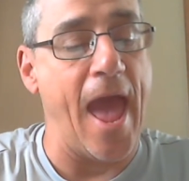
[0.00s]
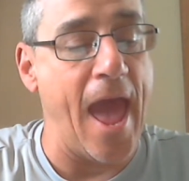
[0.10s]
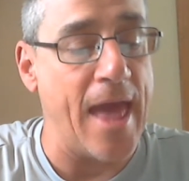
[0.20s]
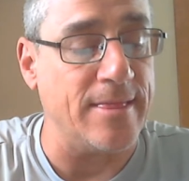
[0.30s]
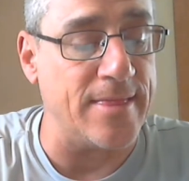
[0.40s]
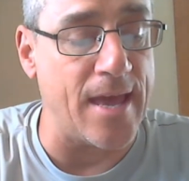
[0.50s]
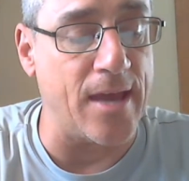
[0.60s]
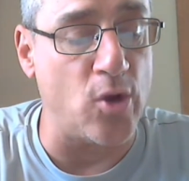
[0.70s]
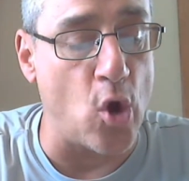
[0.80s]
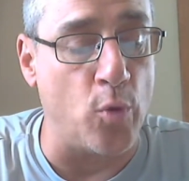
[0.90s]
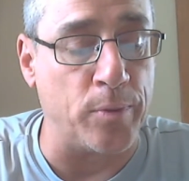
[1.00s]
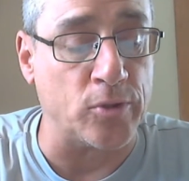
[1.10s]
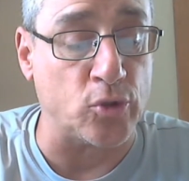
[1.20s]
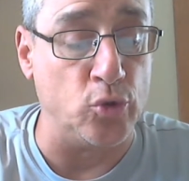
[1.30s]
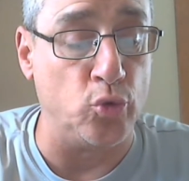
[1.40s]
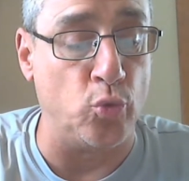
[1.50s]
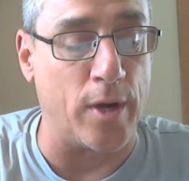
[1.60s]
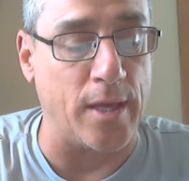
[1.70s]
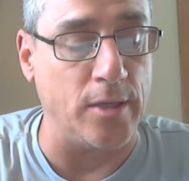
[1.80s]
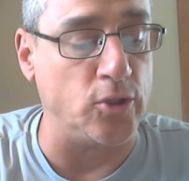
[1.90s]
And then Opus knew
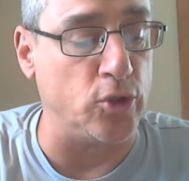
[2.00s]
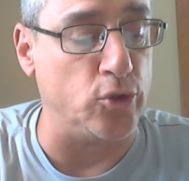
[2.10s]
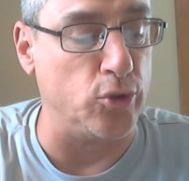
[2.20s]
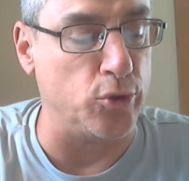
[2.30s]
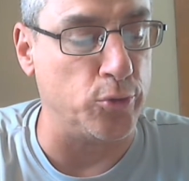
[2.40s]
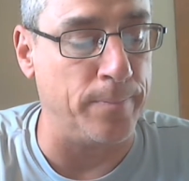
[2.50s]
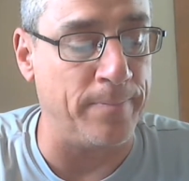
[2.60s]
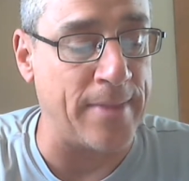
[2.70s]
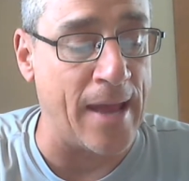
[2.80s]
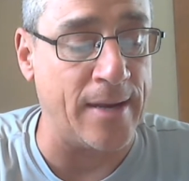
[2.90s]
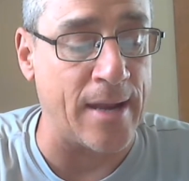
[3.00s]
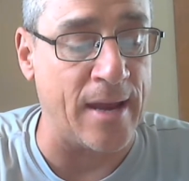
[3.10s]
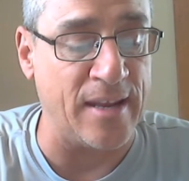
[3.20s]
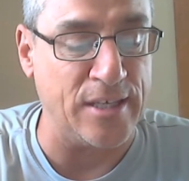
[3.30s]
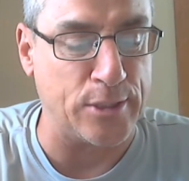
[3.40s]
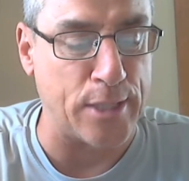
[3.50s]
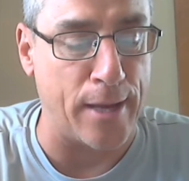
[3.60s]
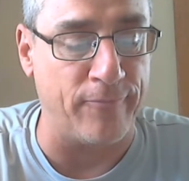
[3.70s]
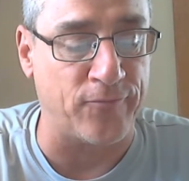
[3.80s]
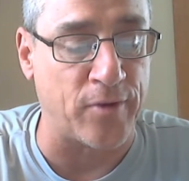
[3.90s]
what he should do. That night, he sat
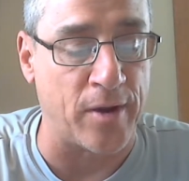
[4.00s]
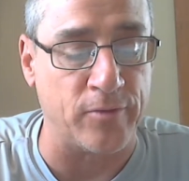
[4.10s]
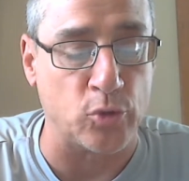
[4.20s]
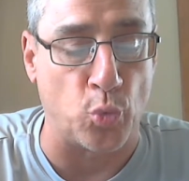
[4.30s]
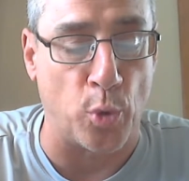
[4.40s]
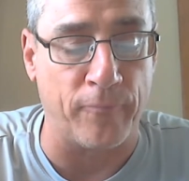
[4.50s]
in front of his warm